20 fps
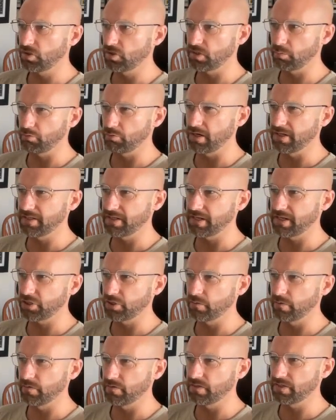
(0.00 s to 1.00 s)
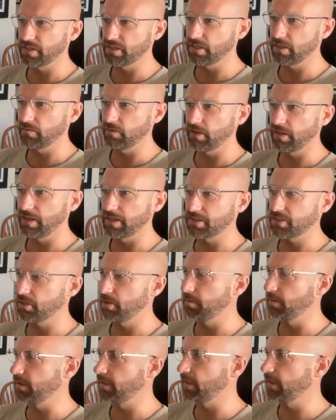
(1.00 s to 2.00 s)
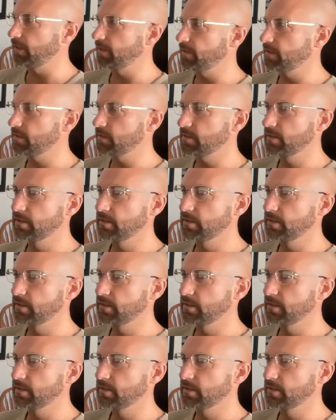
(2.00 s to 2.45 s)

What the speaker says: price action we've seen over the last couple of days,